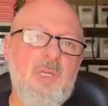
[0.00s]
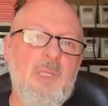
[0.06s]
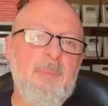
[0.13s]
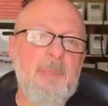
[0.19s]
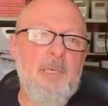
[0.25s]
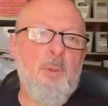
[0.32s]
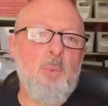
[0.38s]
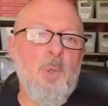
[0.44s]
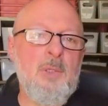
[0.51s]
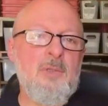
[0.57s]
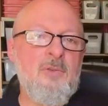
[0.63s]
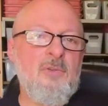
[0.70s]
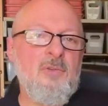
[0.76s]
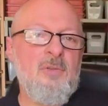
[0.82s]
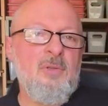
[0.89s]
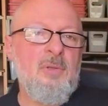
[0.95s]
bigger
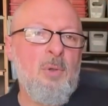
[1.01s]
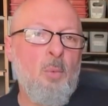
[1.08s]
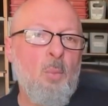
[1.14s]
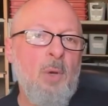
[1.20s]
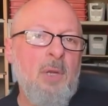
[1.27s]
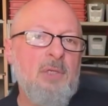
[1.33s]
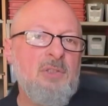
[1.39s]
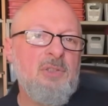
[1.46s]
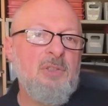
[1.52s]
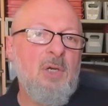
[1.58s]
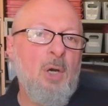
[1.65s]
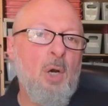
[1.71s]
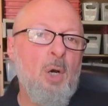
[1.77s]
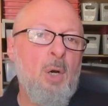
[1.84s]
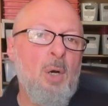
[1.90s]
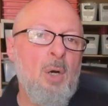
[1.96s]
ones which
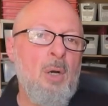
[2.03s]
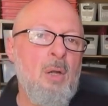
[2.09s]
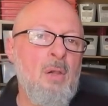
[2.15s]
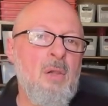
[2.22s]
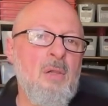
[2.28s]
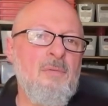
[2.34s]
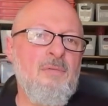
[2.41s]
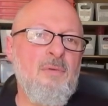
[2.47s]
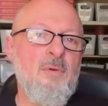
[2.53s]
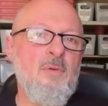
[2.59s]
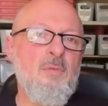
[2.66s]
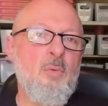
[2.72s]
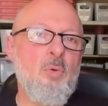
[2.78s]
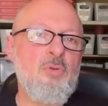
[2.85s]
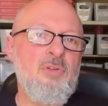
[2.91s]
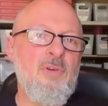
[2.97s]
are full of
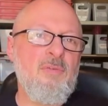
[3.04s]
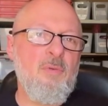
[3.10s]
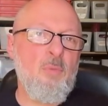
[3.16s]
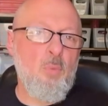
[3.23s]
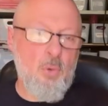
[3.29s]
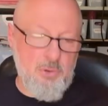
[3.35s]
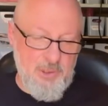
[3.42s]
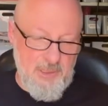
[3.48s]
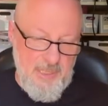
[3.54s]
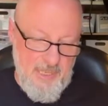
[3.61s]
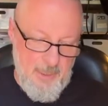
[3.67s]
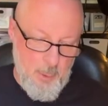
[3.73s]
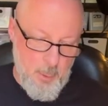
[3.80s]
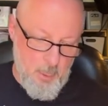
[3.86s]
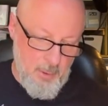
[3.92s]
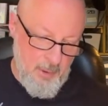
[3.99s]
water for washing out.